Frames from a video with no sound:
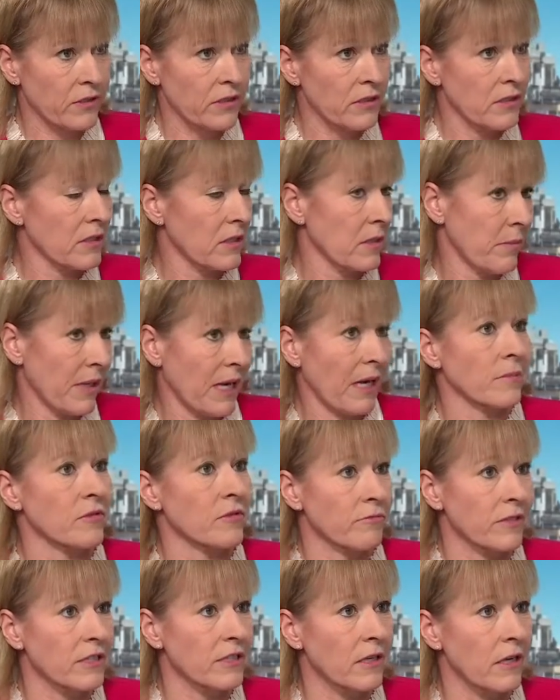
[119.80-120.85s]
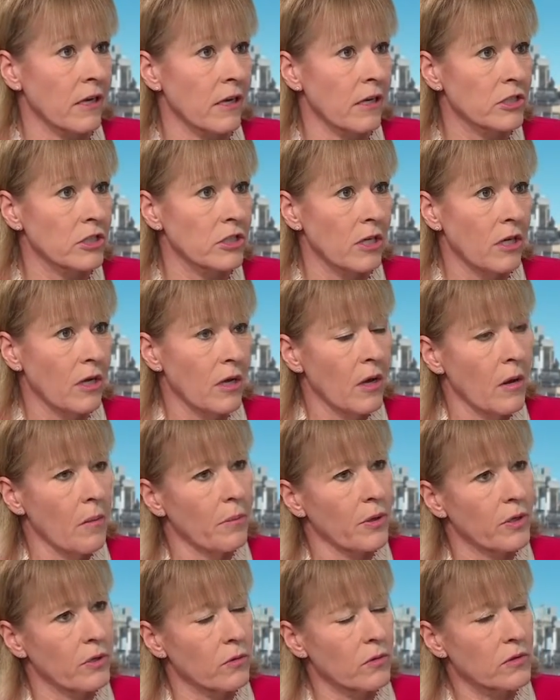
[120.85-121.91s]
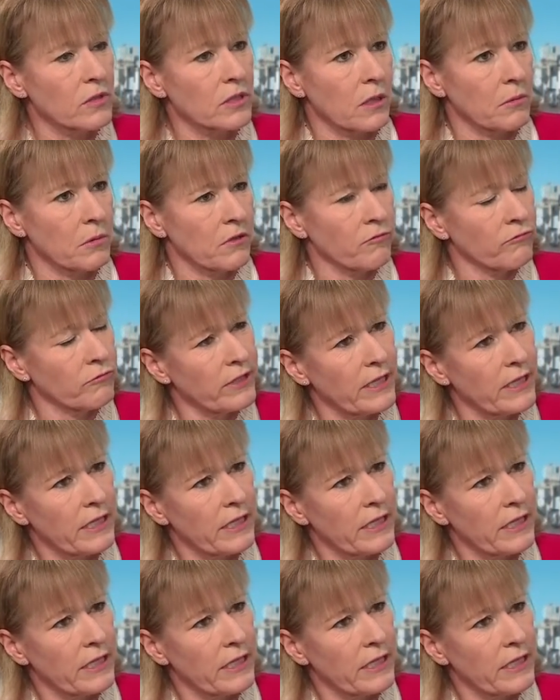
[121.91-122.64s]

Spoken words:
and evidence and perhaps research, but also we're